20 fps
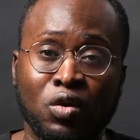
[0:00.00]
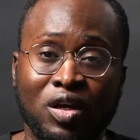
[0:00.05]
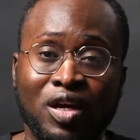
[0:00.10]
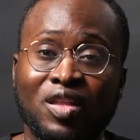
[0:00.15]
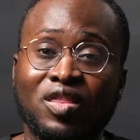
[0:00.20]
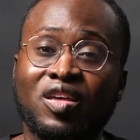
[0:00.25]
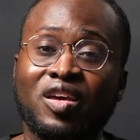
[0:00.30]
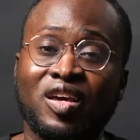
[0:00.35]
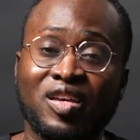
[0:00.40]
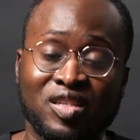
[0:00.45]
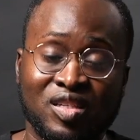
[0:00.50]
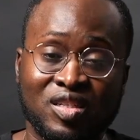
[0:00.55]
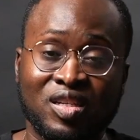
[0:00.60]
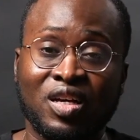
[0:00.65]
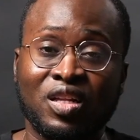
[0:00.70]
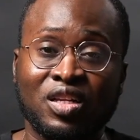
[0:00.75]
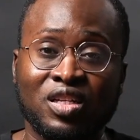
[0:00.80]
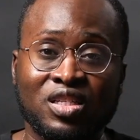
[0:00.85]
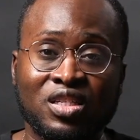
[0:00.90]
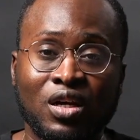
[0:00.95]
at the
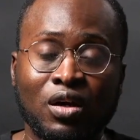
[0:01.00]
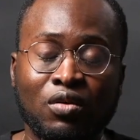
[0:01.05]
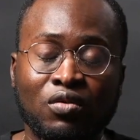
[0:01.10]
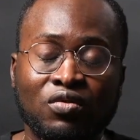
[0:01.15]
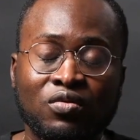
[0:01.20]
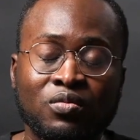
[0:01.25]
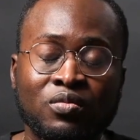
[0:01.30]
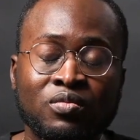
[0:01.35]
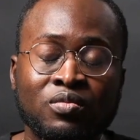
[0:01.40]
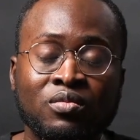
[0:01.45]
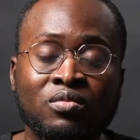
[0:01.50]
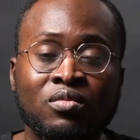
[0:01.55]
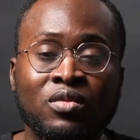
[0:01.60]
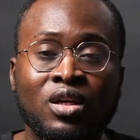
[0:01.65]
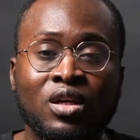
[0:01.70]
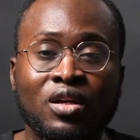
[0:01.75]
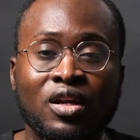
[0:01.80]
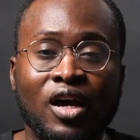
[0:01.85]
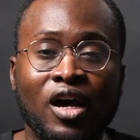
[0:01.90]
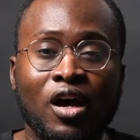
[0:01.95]
ACL itself.
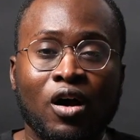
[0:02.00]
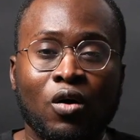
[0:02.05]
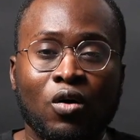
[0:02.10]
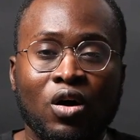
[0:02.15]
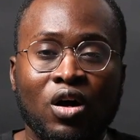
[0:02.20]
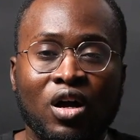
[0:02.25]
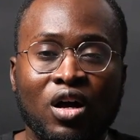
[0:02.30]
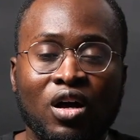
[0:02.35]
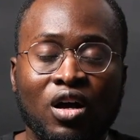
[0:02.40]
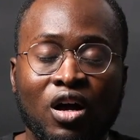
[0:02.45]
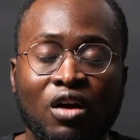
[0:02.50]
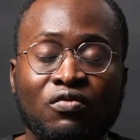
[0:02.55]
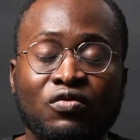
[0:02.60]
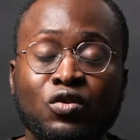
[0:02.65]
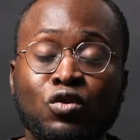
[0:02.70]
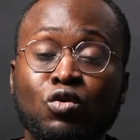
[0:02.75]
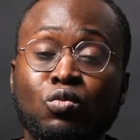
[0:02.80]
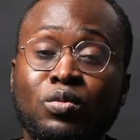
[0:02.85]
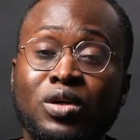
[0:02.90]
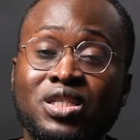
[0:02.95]
Now, a
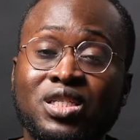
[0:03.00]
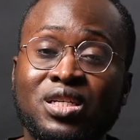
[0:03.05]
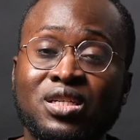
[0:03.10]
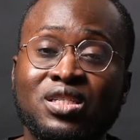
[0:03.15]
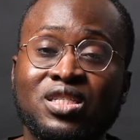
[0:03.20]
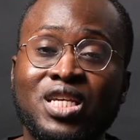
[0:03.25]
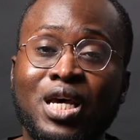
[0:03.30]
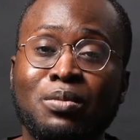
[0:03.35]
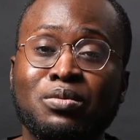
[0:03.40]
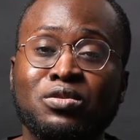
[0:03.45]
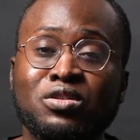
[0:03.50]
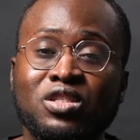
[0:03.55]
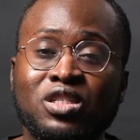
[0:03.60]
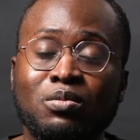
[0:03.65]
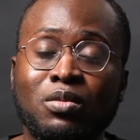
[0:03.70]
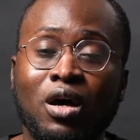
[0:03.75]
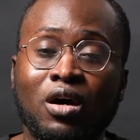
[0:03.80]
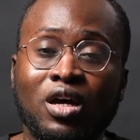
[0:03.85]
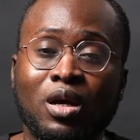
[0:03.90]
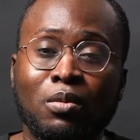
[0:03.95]
few misconceptions
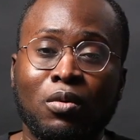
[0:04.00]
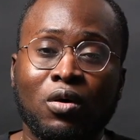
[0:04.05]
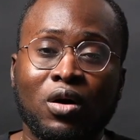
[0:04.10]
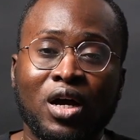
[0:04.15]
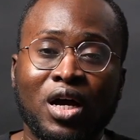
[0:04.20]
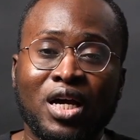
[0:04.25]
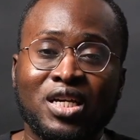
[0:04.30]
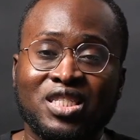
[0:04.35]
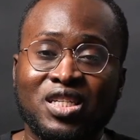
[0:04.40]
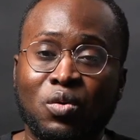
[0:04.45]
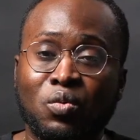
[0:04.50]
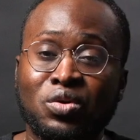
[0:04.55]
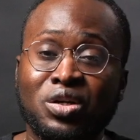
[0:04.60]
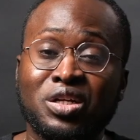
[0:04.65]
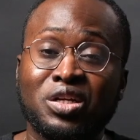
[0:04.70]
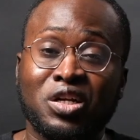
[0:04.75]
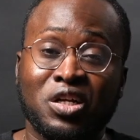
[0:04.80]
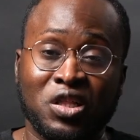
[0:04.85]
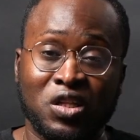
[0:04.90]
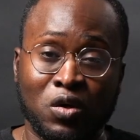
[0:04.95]
about MRIs that we need
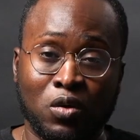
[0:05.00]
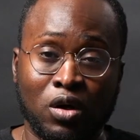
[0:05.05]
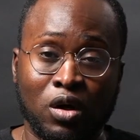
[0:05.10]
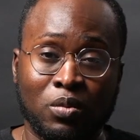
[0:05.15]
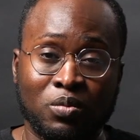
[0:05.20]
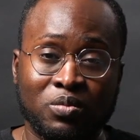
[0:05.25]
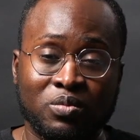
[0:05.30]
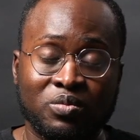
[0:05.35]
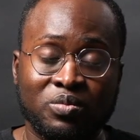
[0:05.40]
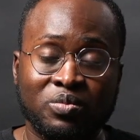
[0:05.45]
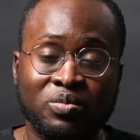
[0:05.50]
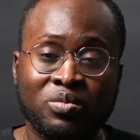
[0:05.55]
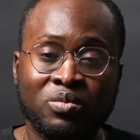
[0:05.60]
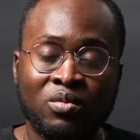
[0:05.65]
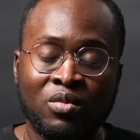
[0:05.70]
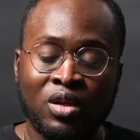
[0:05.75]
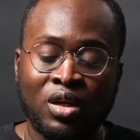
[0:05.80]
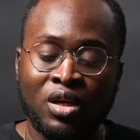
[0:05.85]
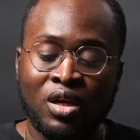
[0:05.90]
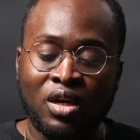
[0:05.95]
to clear up.
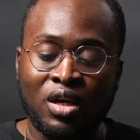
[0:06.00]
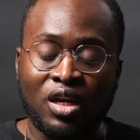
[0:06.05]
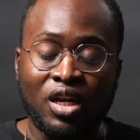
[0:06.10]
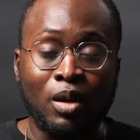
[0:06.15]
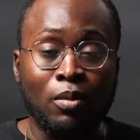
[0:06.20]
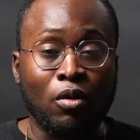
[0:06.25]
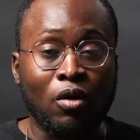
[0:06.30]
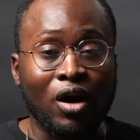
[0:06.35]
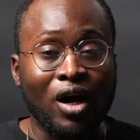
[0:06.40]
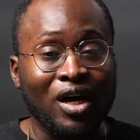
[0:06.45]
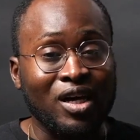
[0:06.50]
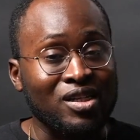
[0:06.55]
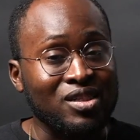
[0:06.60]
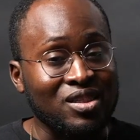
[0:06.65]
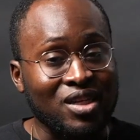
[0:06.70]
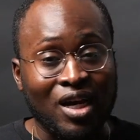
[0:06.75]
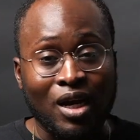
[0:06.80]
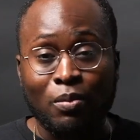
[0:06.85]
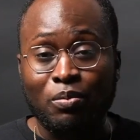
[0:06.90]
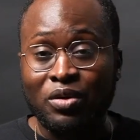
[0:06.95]
An MRI is
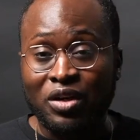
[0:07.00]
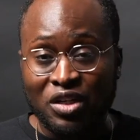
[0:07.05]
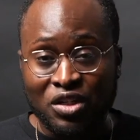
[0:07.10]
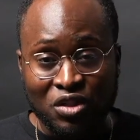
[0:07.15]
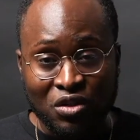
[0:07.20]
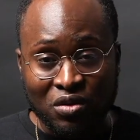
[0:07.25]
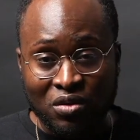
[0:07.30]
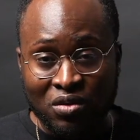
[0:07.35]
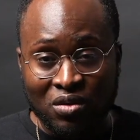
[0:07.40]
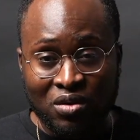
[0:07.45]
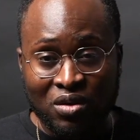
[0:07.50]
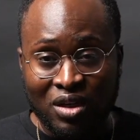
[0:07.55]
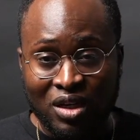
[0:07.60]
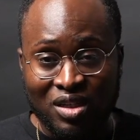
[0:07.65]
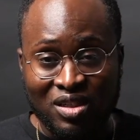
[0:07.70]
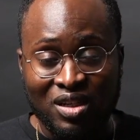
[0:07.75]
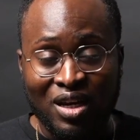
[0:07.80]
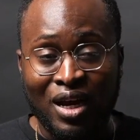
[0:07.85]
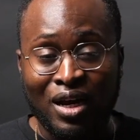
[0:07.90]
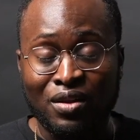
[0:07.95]
not a picture
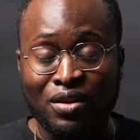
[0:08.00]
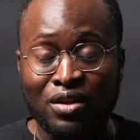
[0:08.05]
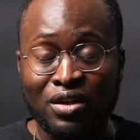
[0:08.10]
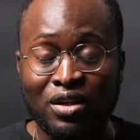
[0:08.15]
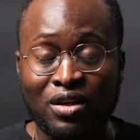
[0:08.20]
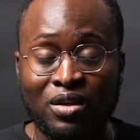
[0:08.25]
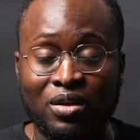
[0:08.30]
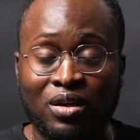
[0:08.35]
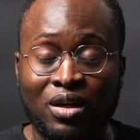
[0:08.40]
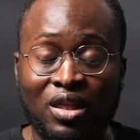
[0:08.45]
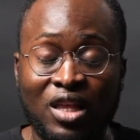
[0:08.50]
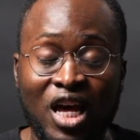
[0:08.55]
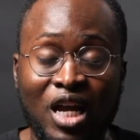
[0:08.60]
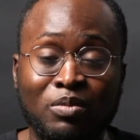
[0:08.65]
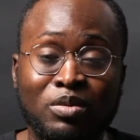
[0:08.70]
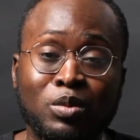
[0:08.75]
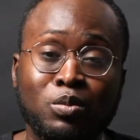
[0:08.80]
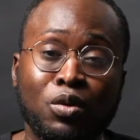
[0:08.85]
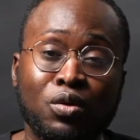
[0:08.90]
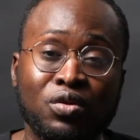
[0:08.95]
inside of the knee. A lot
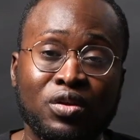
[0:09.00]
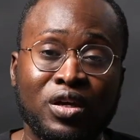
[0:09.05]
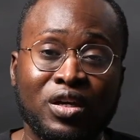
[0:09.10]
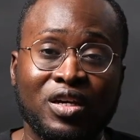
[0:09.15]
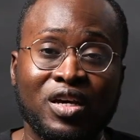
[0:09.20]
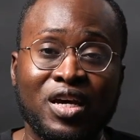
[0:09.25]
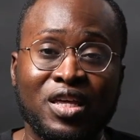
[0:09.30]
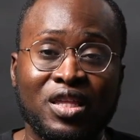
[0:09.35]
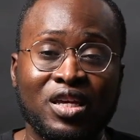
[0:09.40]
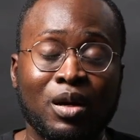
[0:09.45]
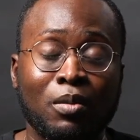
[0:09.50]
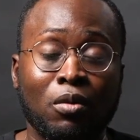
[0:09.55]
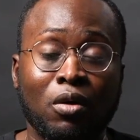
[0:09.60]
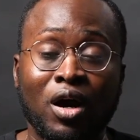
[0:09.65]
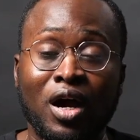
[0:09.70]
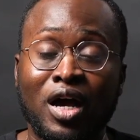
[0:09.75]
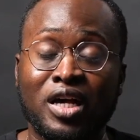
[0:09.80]
of people think, hey, the MRI